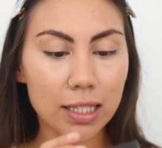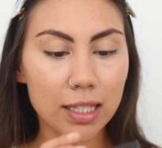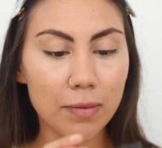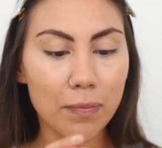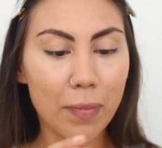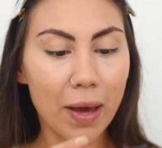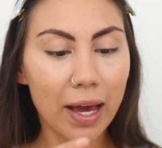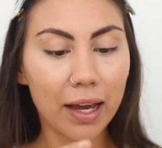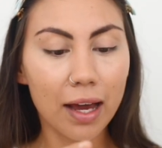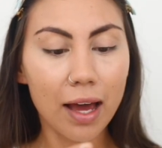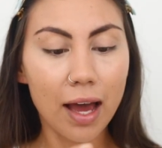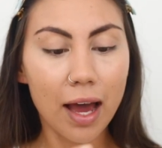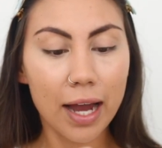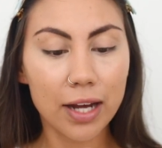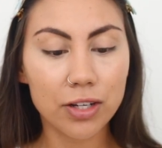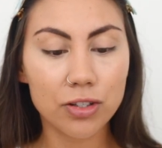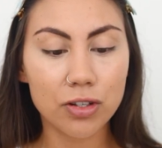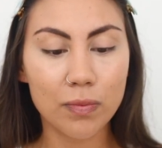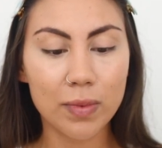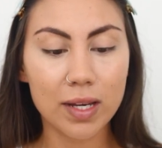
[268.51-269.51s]
The Becca
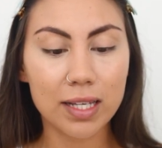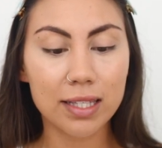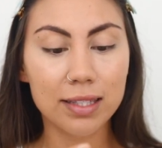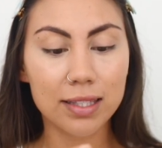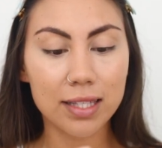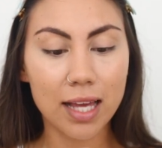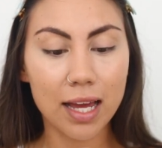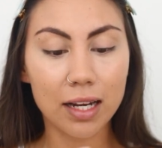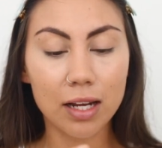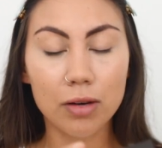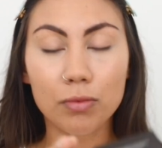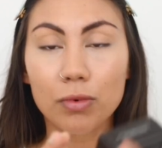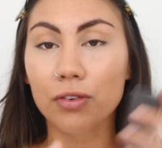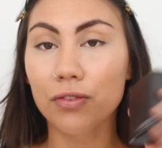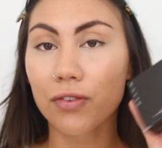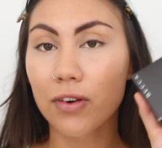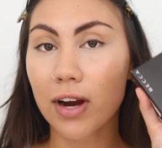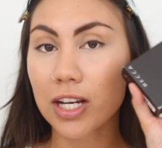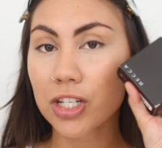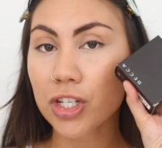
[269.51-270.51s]
Hydra Mist Set and
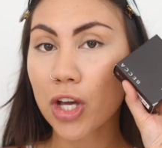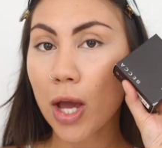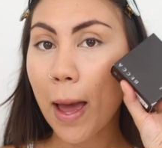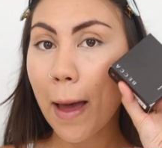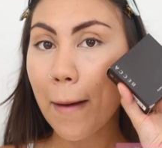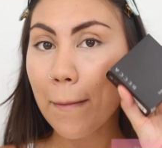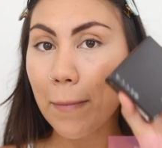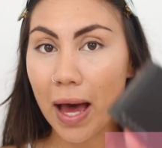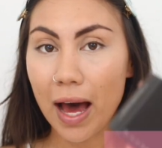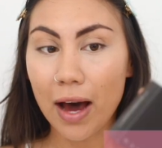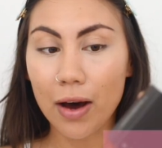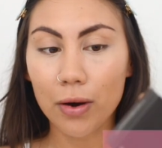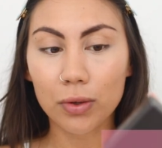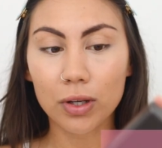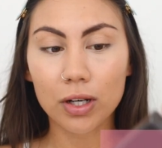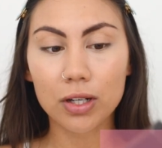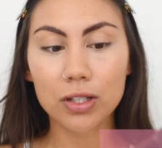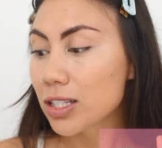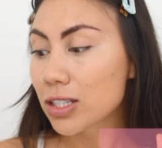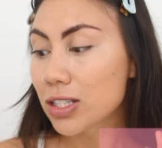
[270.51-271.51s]
Refresh
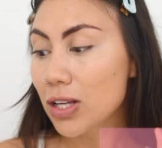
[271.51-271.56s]
powder.